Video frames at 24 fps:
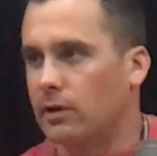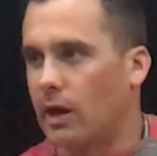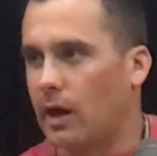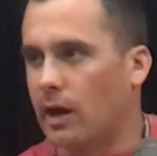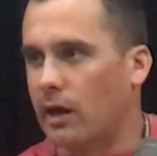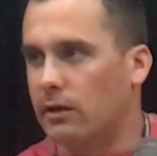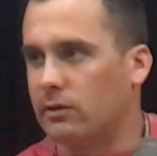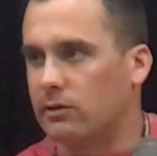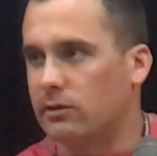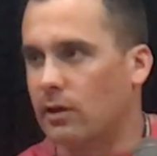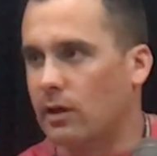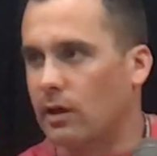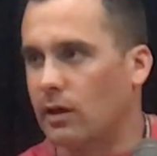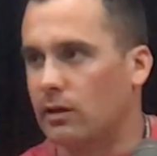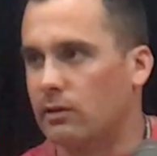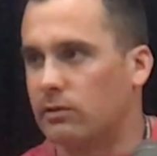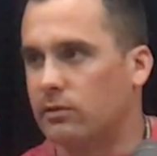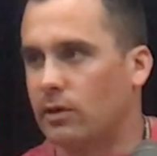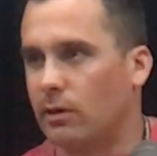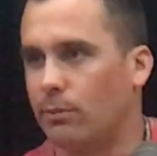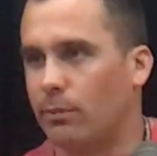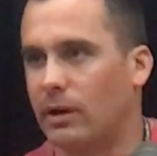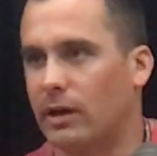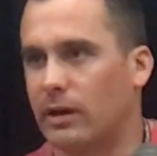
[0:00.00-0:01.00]
tonight is that
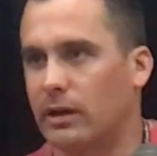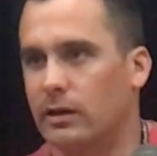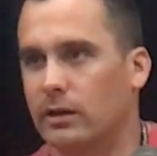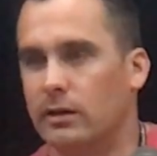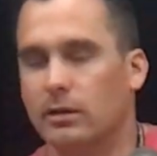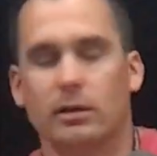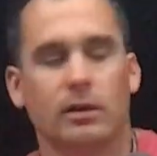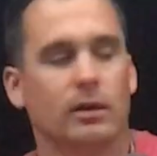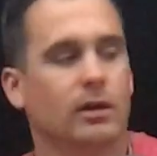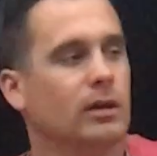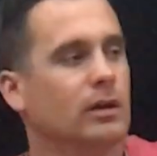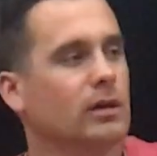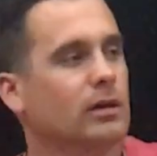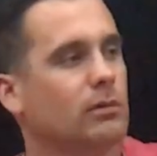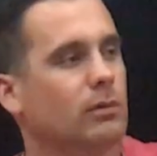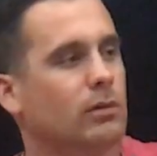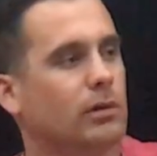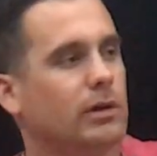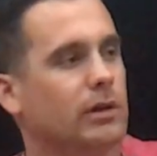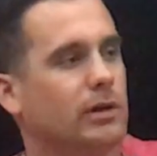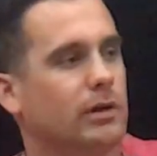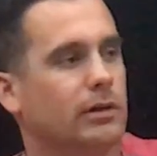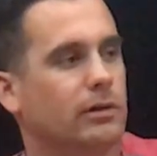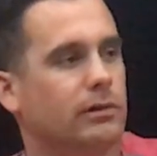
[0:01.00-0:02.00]
somebody
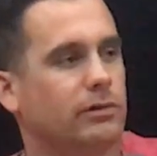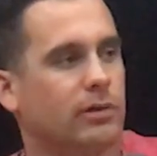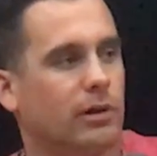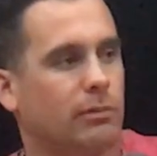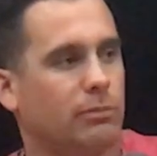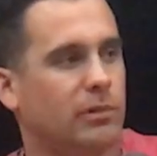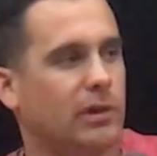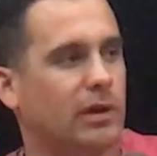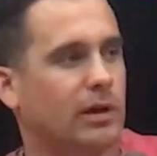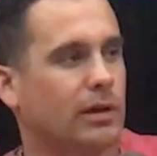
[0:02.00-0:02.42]
will hear something